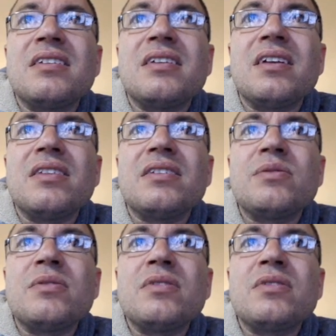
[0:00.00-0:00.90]
Yeah,
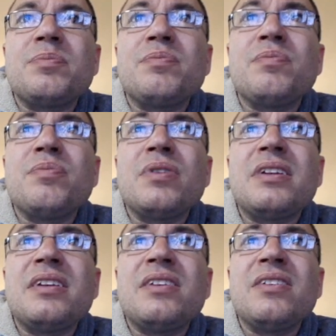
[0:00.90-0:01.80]
this one looks
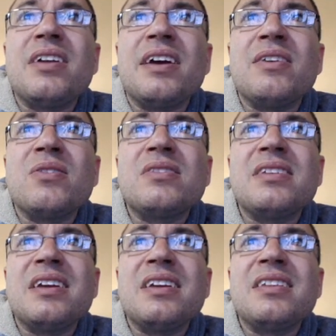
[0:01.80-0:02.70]
pretty good. I don't
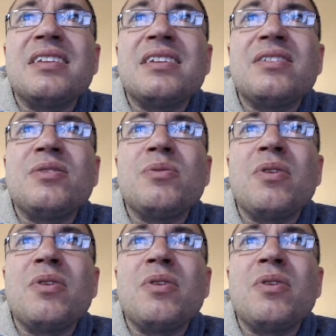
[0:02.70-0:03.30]
see anything too